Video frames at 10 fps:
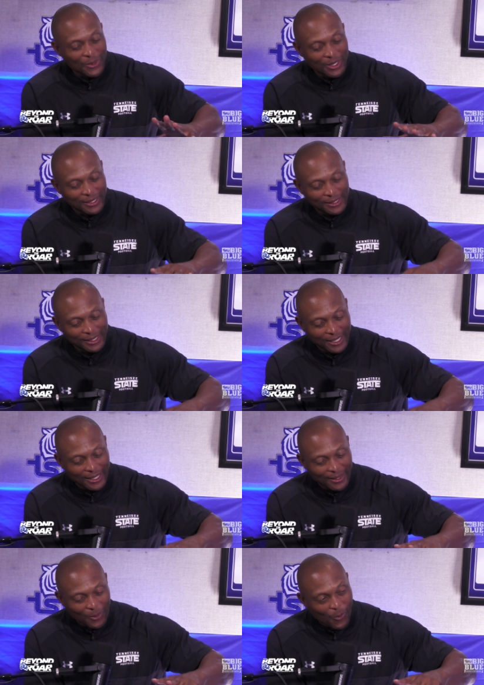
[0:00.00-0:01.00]
you could
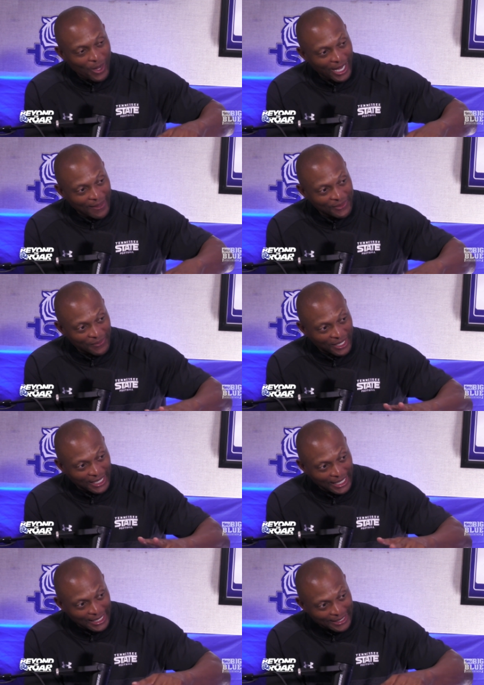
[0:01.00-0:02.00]
see the waves of
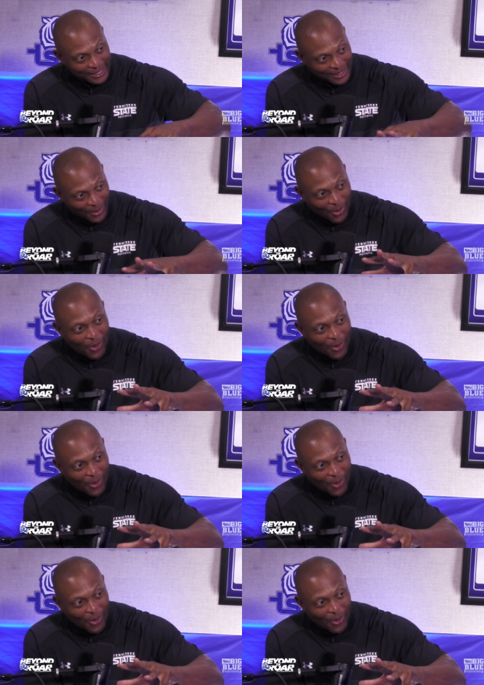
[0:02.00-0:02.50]
heat. Yes,